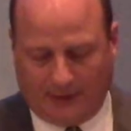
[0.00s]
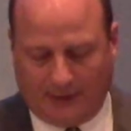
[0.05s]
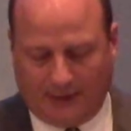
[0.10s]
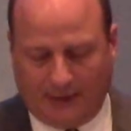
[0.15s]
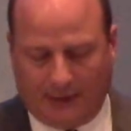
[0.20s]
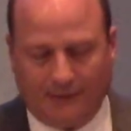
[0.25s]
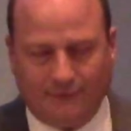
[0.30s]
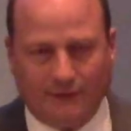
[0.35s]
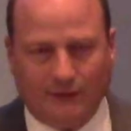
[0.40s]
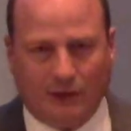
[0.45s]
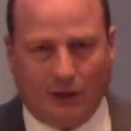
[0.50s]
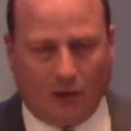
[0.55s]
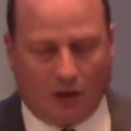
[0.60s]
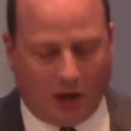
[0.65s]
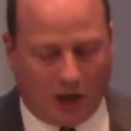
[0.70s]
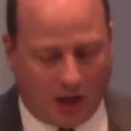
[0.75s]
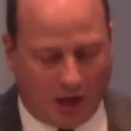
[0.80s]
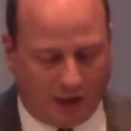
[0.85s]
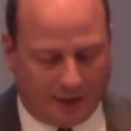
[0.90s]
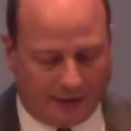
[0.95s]
Even though
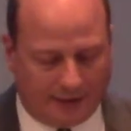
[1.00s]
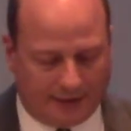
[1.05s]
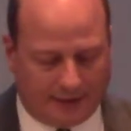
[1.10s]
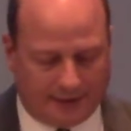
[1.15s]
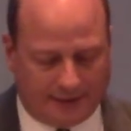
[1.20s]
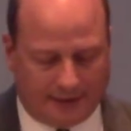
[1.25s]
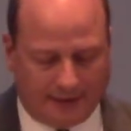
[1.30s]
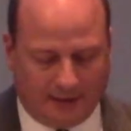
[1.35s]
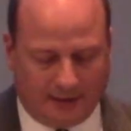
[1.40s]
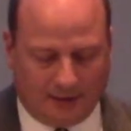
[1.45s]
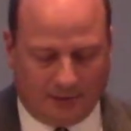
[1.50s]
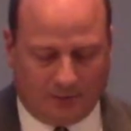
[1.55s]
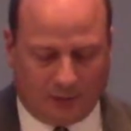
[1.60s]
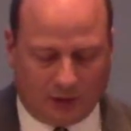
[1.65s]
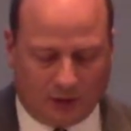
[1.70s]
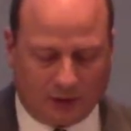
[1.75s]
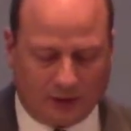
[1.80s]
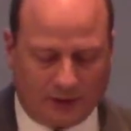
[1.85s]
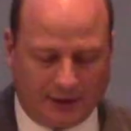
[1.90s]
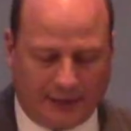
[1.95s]
all these
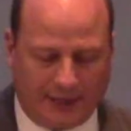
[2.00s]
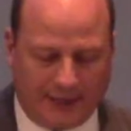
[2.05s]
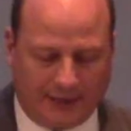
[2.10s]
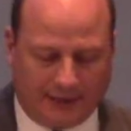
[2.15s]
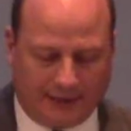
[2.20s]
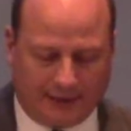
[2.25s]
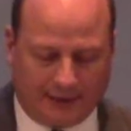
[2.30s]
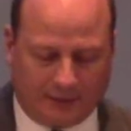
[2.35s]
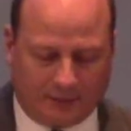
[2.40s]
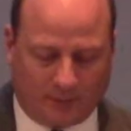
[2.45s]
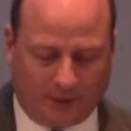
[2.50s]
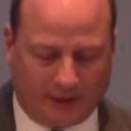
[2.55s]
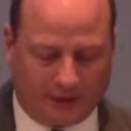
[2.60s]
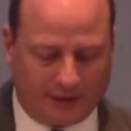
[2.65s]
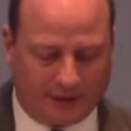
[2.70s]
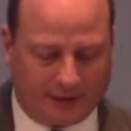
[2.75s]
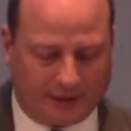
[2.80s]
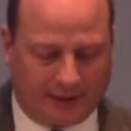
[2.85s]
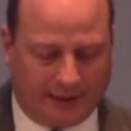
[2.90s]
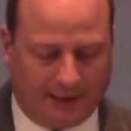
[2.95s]
personality
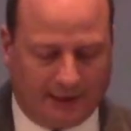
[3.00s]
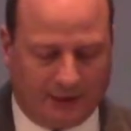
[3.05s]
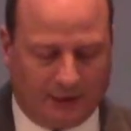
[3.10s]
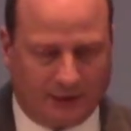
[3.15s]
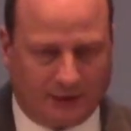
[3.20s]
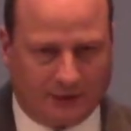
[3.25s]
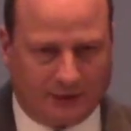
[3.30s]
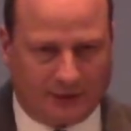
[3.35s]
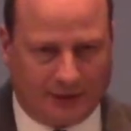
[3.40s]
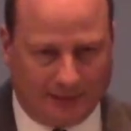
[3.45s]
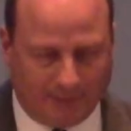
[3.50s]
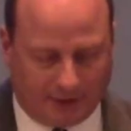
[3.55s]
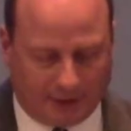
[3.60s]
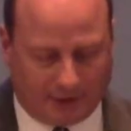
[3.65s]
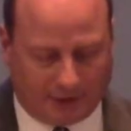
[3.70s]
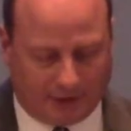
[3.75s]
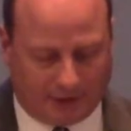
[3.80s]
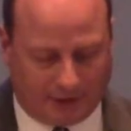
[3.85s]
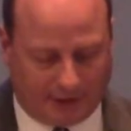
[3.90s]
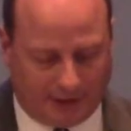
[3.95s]
expressions can look
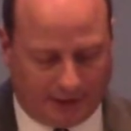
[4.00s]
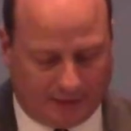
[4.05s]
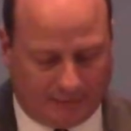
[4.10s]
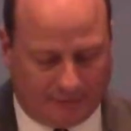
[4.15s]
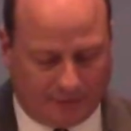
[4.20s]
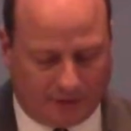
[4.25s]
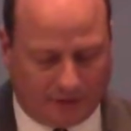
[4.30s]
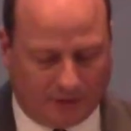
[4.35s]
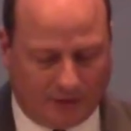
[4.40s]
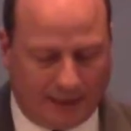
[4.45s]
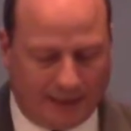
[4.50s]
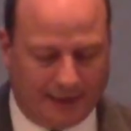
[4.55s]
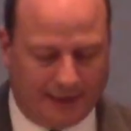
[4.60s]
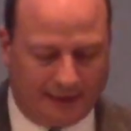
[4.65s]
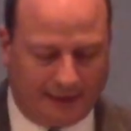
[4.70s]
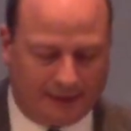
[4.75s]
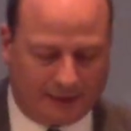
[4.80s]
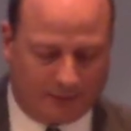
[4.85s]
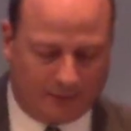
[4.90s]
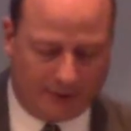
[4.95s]
similar to the
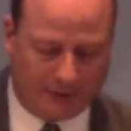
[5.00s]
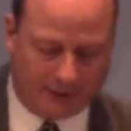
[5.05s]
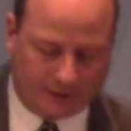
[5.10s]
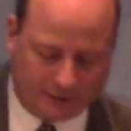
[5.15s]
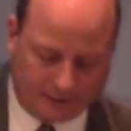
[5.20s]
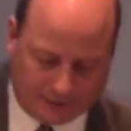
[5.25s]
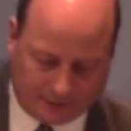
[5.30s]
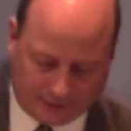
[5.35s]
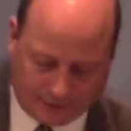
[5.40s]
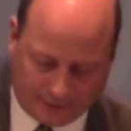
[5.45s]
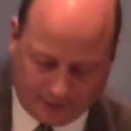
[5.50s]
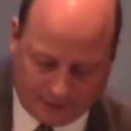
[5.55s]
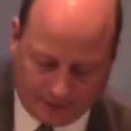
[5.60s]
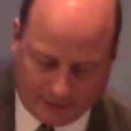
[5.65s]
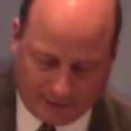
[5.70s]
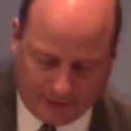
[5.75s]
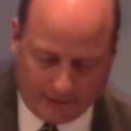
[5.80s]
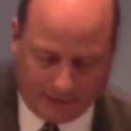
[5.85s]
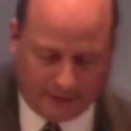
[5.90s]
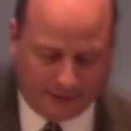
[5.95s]
individuality expressions,
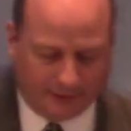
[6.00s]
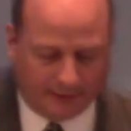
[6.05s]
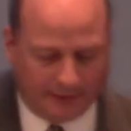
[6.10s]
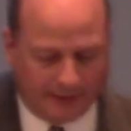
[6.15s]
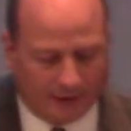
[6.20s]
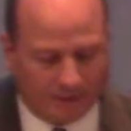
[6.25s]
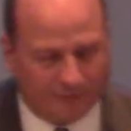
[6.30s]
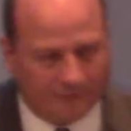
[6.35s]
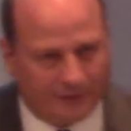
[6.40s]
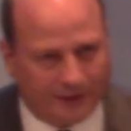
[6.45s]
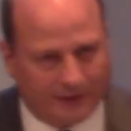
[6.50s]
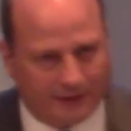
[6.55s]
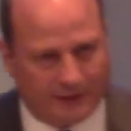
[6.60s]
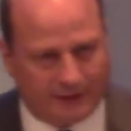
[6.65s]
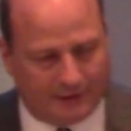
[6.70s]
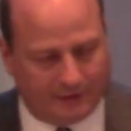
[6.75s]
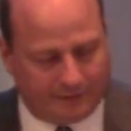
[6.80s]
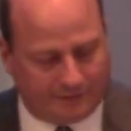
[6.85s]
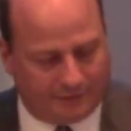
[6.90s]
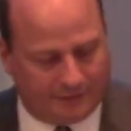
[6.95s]
they are very
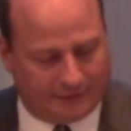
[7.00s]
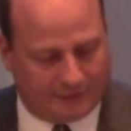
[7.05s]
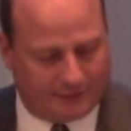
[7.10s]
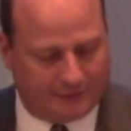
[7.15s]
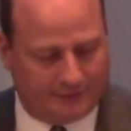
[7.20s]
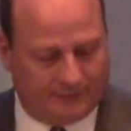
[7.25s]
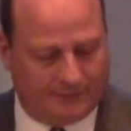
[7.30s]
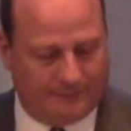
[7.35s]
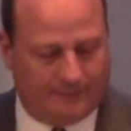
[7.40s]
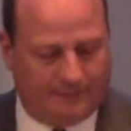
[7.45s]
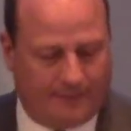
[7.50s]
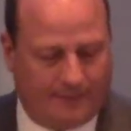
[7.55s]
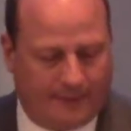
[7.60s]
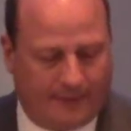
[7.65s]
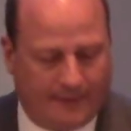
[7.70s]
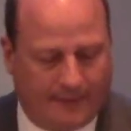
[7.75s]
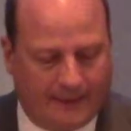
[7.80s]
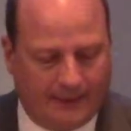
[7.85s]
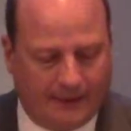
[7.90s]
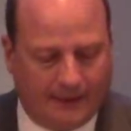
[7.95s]
different.
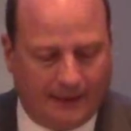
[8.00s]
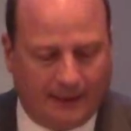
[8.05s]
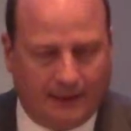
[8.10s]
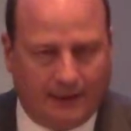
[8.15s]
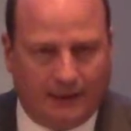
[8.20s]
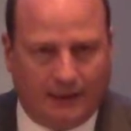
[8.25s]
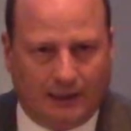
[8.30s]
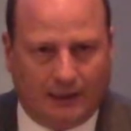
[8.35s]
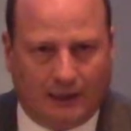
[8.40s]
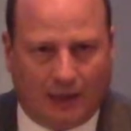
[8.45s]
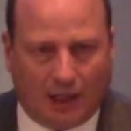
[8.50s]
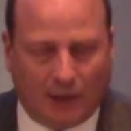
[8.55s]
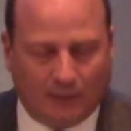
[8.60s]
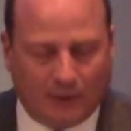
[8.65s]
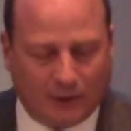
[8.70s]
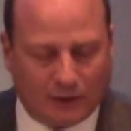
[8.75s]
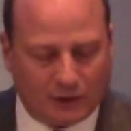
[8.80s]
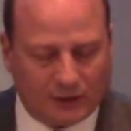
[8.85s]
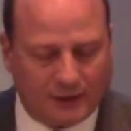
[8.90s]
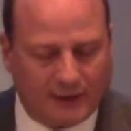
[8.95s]
Our
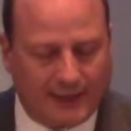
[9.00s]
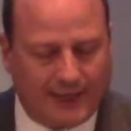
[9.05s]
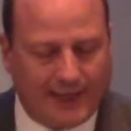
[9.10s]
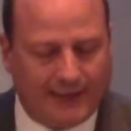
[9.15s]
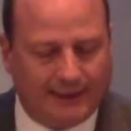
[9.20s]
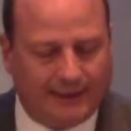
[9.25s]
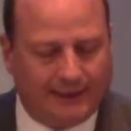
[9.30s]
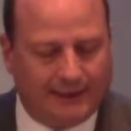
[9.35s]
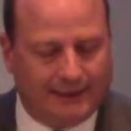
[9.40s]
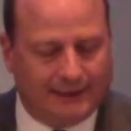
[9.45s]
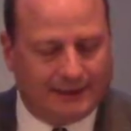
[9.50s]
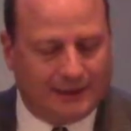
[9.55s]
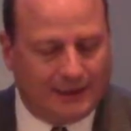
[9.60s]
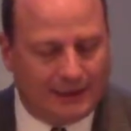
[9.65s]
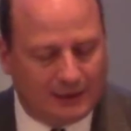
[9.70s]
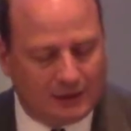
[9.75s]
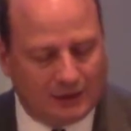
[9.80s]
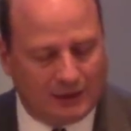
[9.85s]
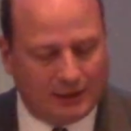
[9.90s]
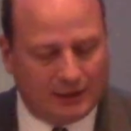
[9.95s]
personality is
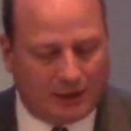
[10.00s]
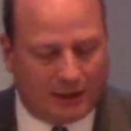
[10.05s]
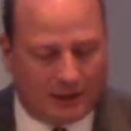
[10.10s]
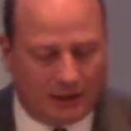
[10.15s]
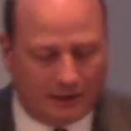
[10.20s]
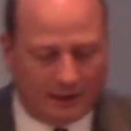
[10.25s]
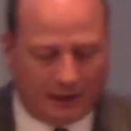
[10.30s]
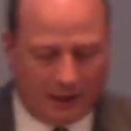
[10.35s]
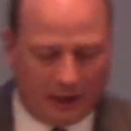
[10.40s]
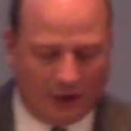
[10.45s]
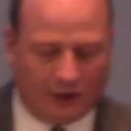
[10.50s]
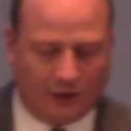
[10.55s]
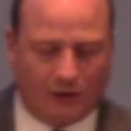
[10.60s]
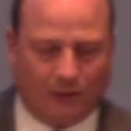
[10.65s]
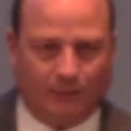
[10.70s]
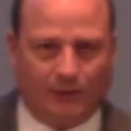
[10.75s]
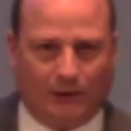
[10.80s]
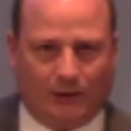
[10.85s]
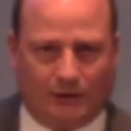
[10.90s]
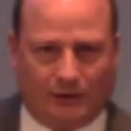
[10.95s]
hinging on
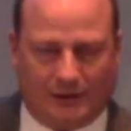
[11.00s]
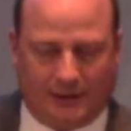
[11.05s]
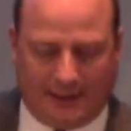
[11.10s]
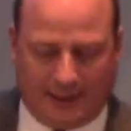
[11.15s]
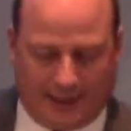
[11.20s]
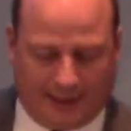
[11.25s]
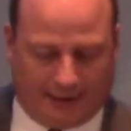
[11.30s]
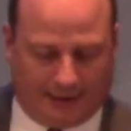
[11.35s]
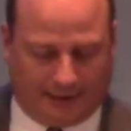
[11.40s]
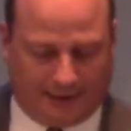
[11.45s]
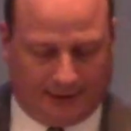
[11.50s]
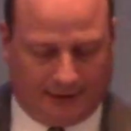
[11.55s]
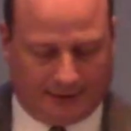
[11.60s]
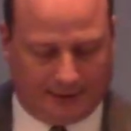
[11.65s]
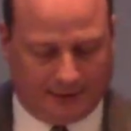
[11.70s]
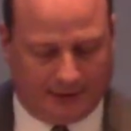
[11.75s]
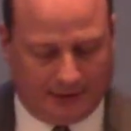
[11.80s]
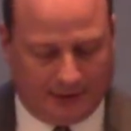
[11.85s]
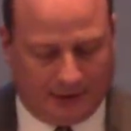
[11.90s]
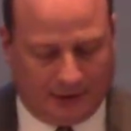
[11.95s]
other
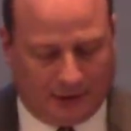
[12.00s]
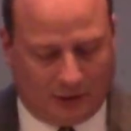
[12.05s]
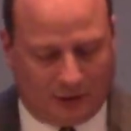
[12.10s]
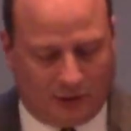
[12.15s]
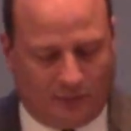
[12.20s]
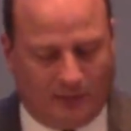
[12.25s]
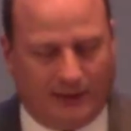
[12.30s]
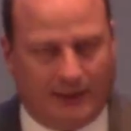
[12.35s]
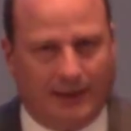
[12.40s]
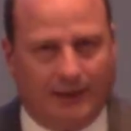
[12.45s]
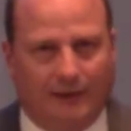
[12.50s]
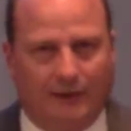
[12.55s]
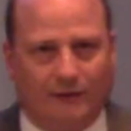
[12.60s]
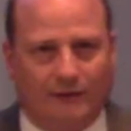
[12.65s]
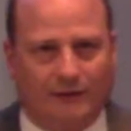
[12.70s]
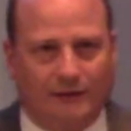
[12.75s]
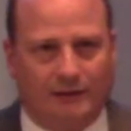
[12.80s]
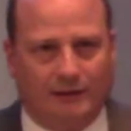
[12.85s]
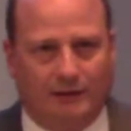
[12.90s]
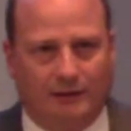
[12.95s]
personalities to be
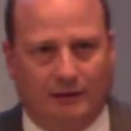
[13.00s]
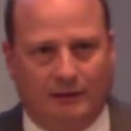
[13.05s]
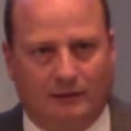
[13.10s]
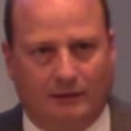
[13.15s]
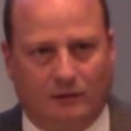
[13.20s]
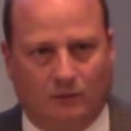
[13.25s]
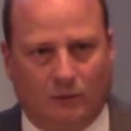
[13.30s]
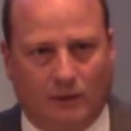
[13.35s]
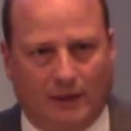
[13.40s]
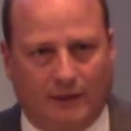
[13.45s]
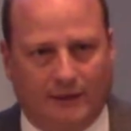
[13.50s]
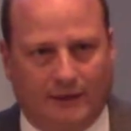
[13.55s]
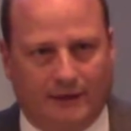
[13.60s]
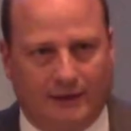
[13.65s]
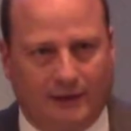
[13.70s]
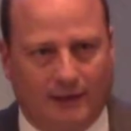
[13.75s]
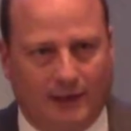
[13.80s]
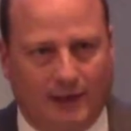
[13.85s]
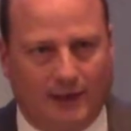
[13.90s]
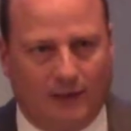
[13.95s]
healthy,
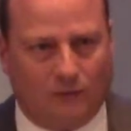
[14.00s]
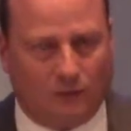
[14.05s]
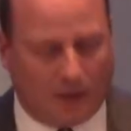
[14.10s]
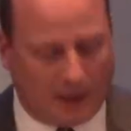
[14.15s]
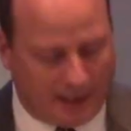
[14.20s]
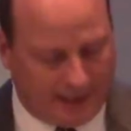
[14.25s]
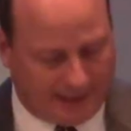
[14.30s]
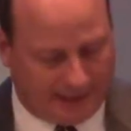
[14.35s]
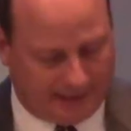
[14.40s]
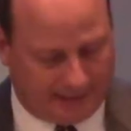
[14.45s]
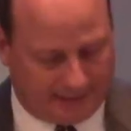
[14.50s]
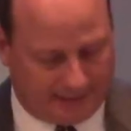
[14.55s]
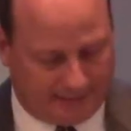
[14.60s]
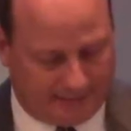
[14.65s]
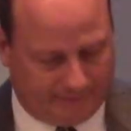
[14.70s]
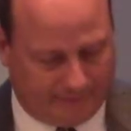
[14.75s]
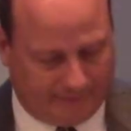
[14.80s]
wealthy, and wise,